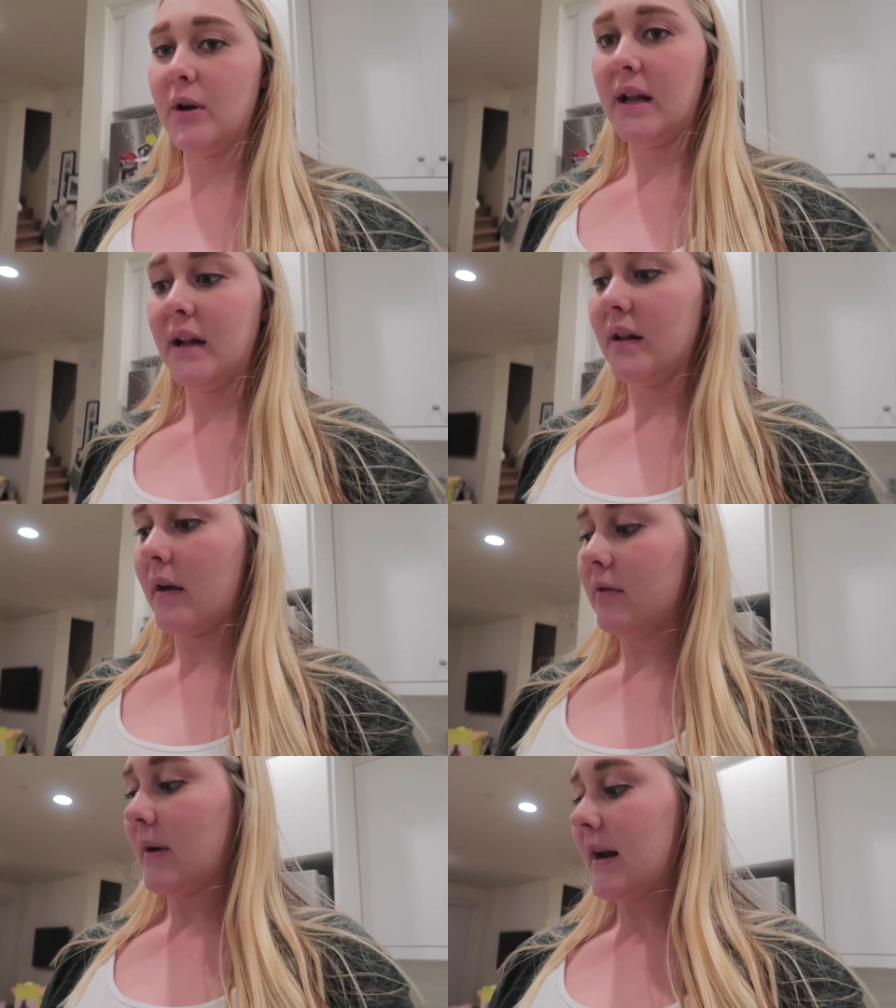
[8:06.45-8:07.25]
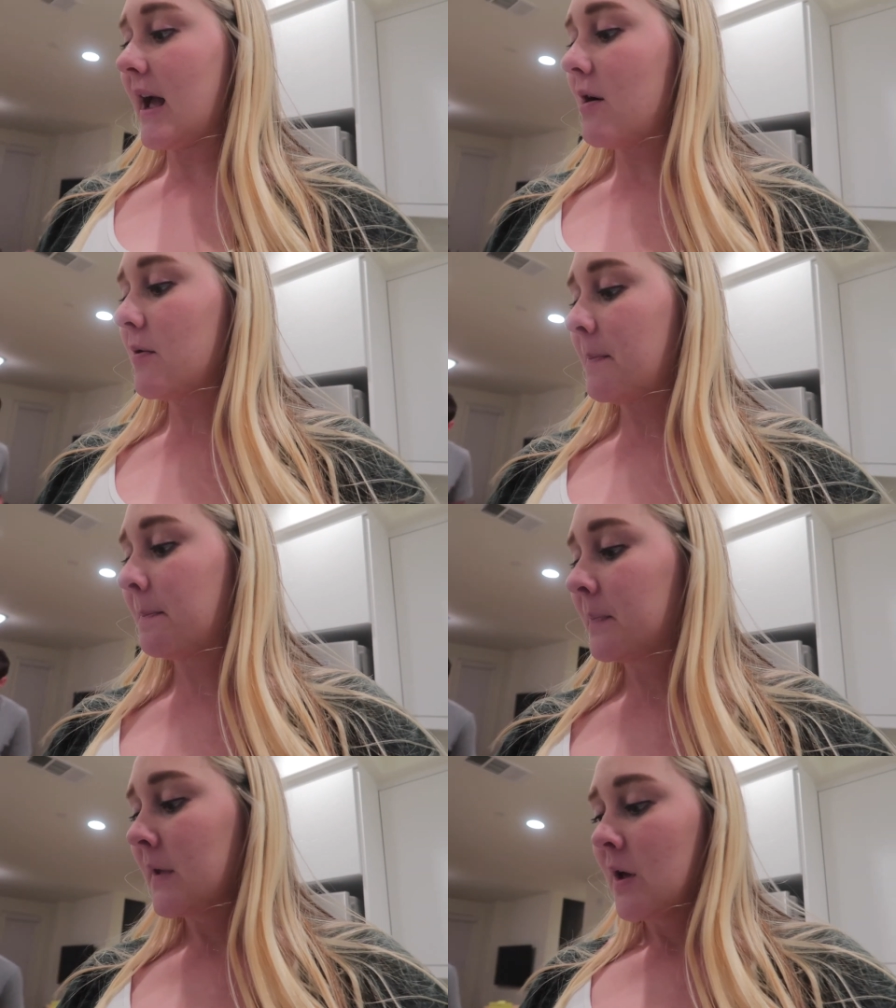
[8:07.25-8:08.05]
preheating the oven right now.
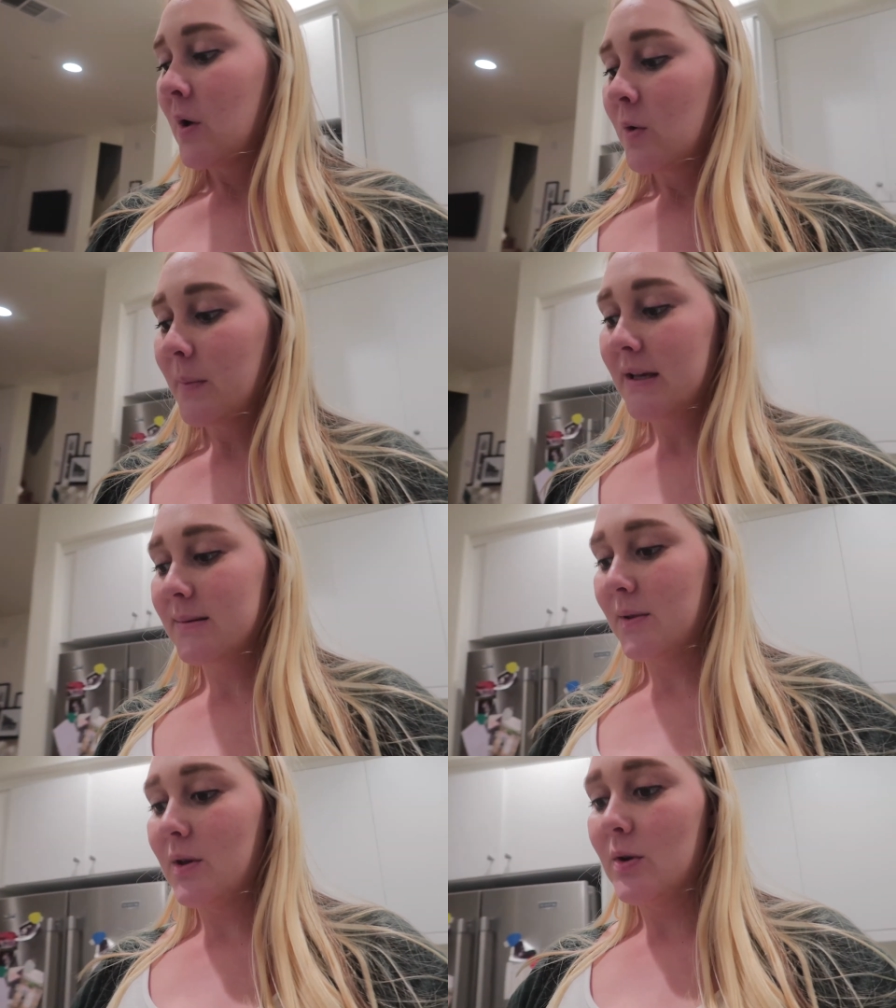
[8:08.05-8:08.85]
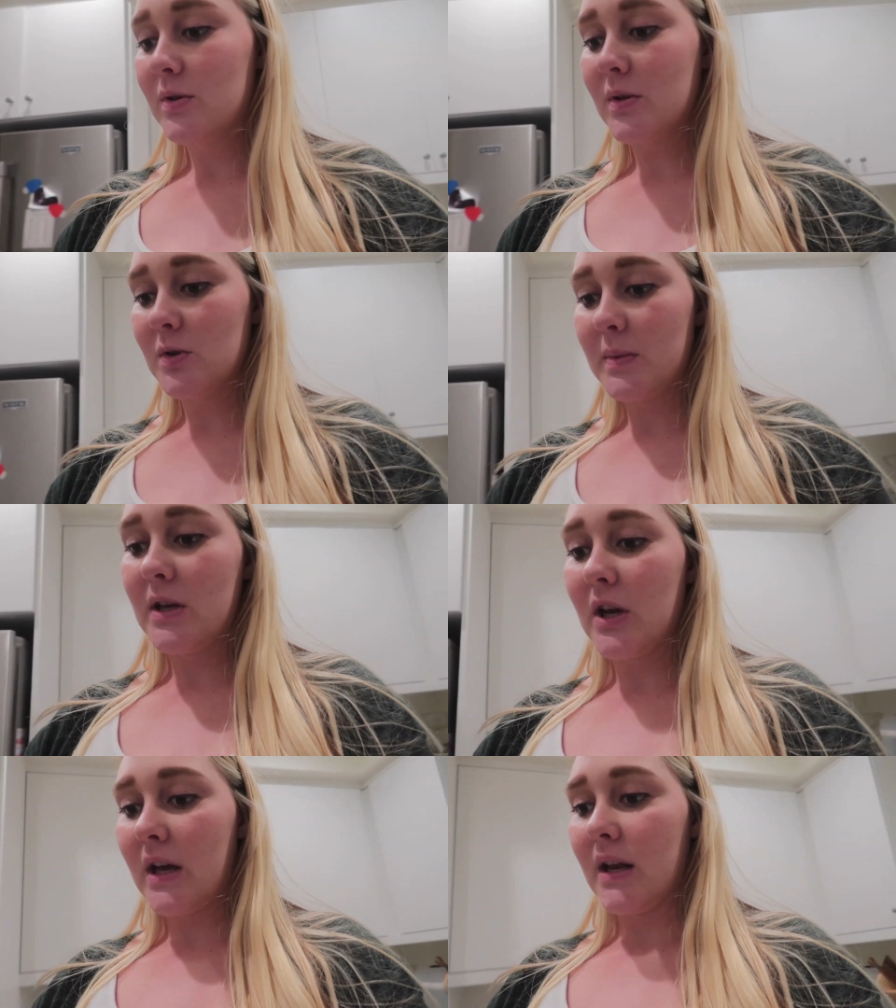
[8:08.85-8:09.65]
We'll make some of those. Those will be
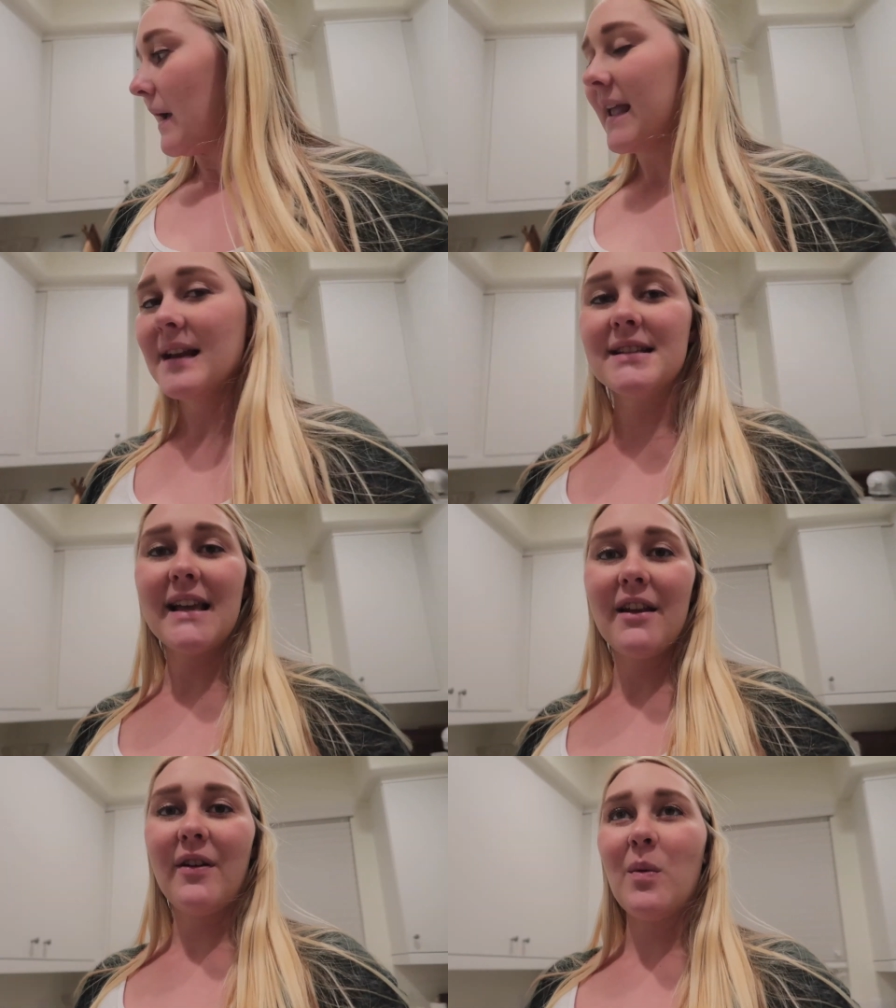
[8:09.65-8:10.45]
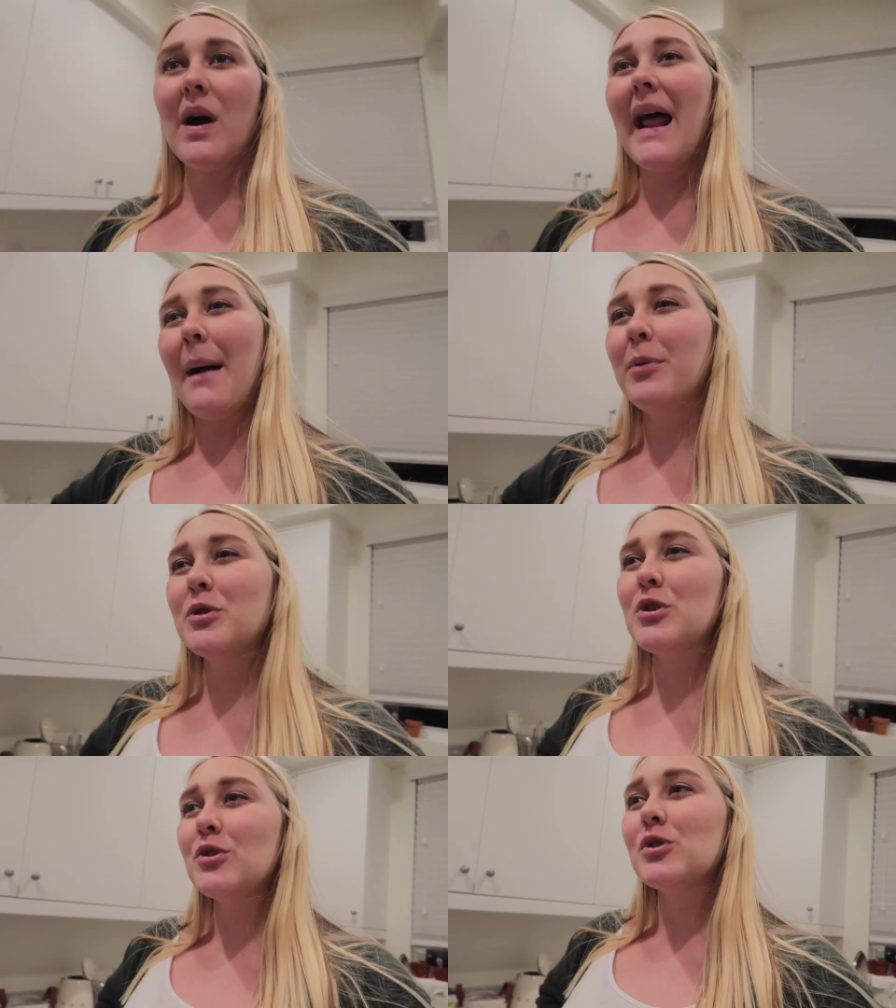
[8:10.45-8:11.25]
good. I can't decide if I want apple
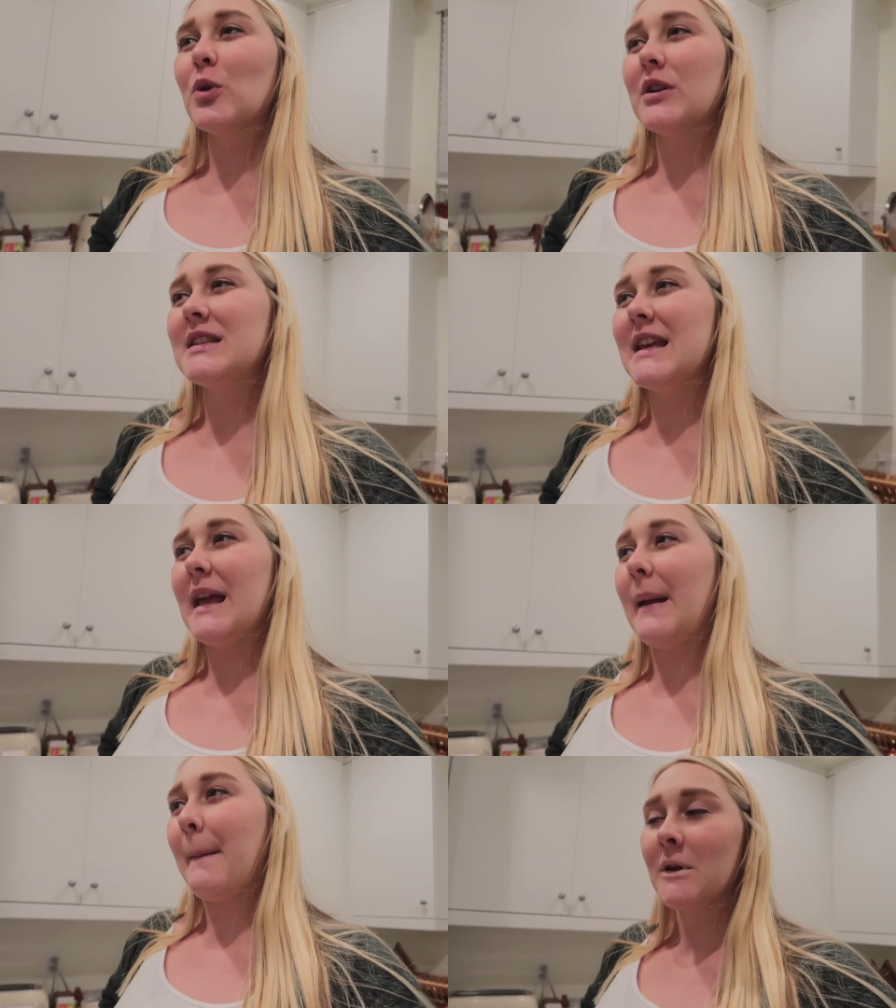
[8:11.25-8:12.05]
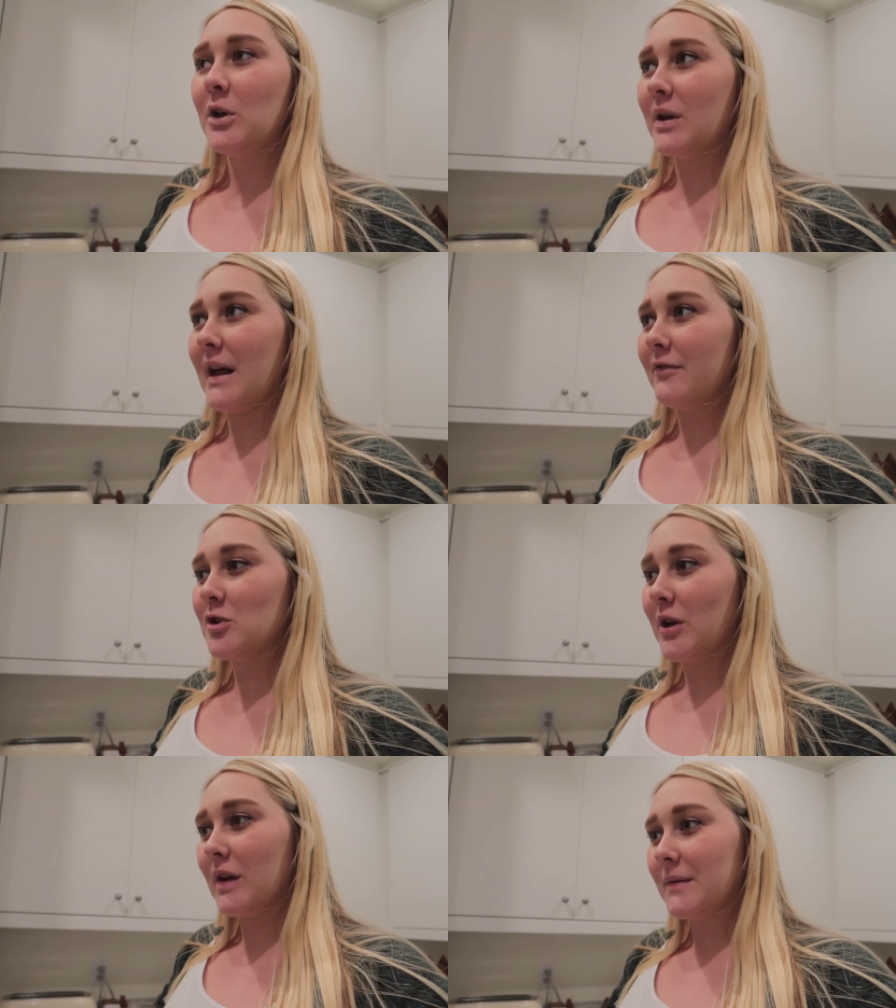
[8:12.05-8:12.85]
juice or tea. Are you gonna have a
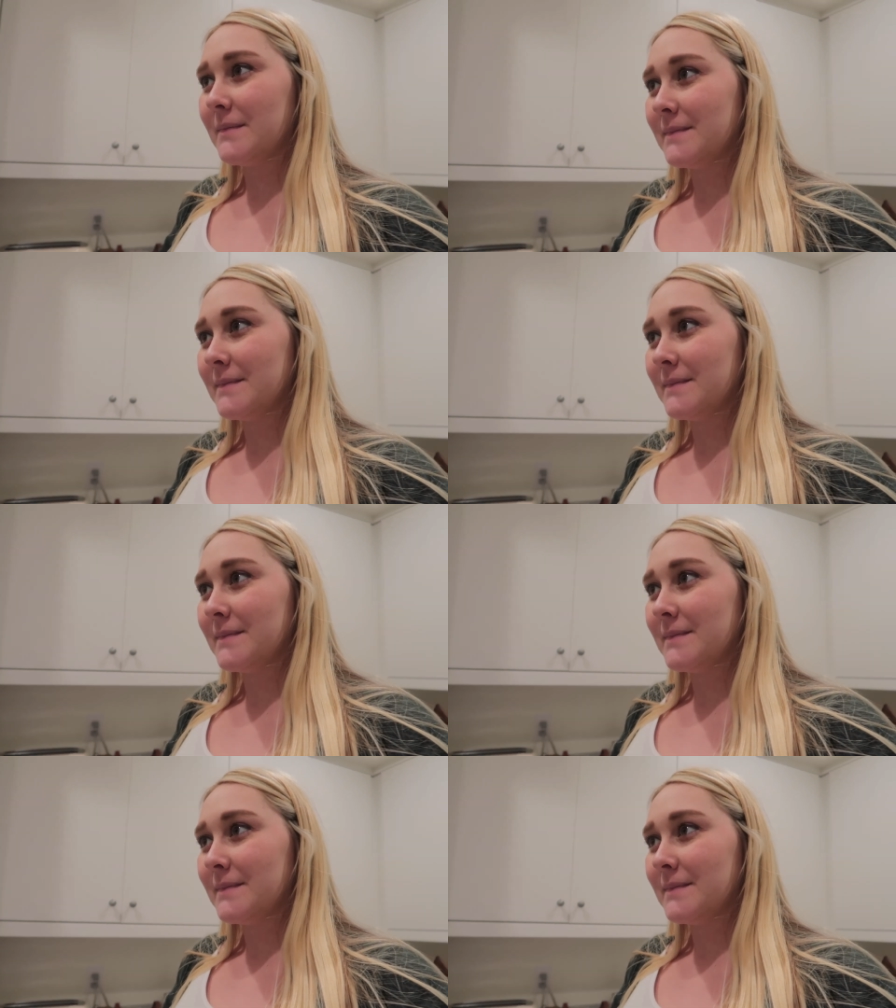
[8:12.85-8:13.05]
drink?